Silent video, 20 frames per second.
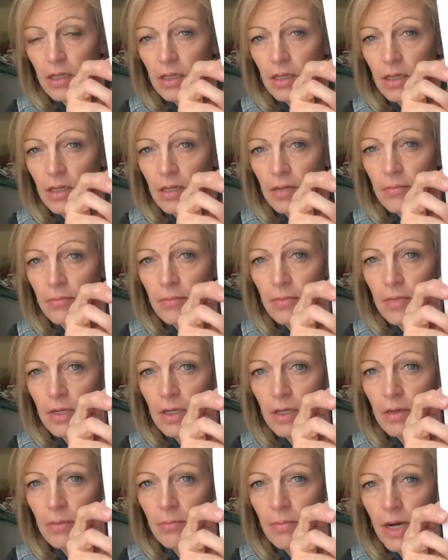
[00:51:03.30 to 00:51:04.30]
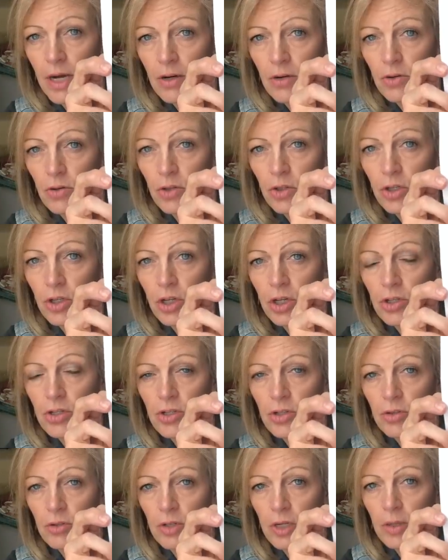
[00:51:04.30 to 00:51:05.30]
um, a modern look
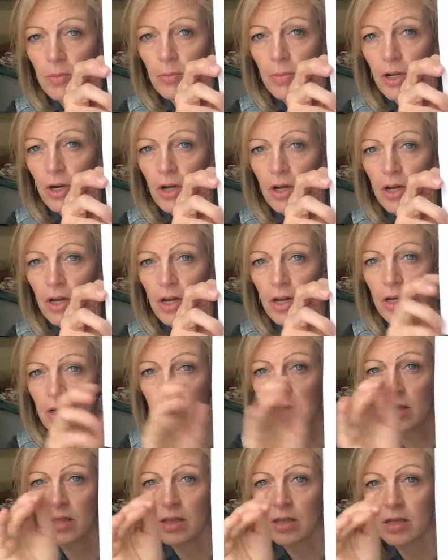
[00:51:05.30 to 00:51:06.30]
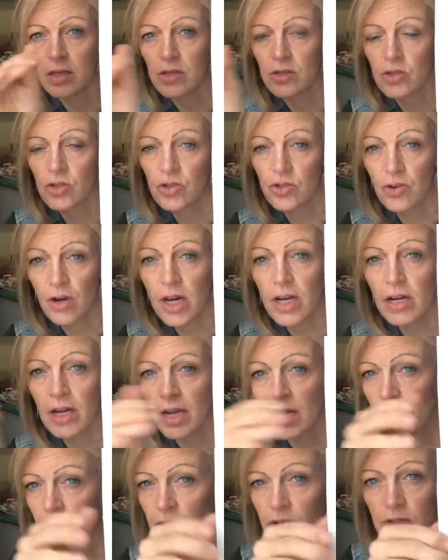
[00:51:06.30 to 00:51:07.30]
to it. But on the straight
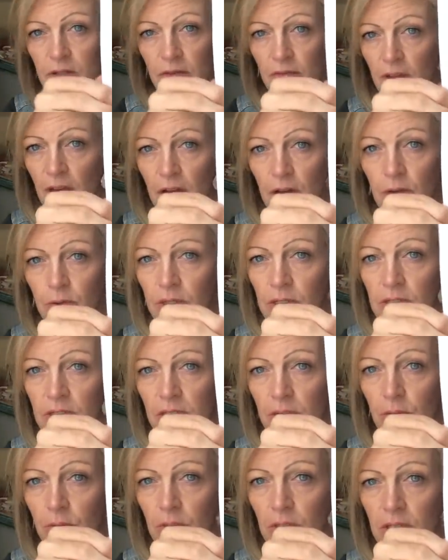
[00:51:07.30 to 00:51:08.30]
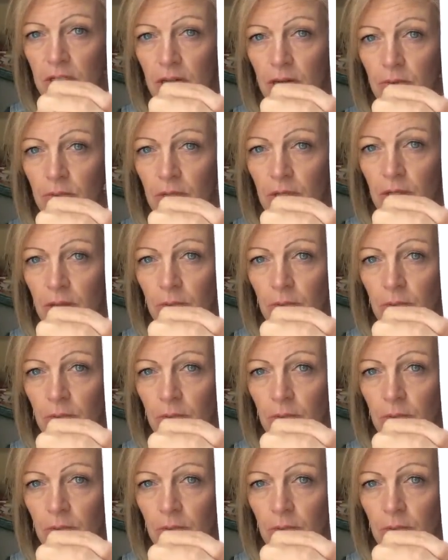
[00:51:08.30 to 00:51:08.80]
angles of that quilt, it worked out really